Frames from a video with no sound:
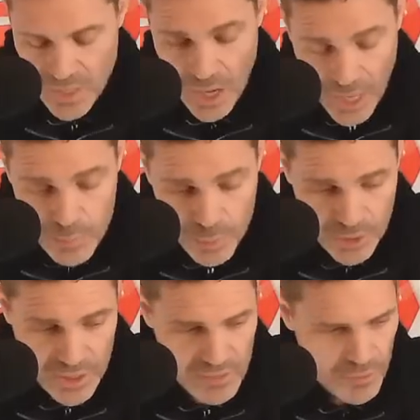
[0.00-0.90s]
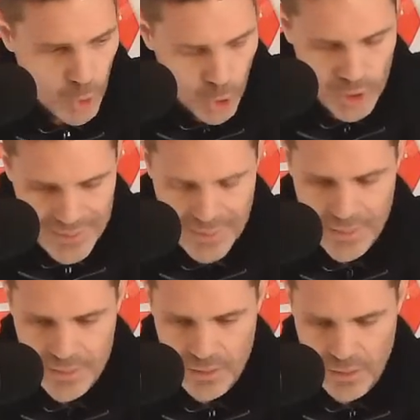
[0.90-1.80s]
I believe all it
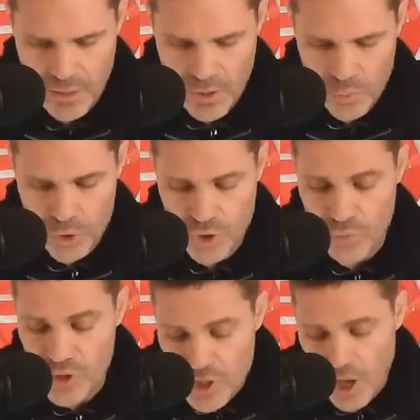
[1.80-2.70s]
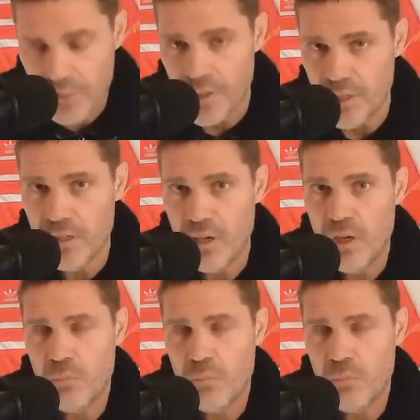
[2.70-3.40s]
did was do nothing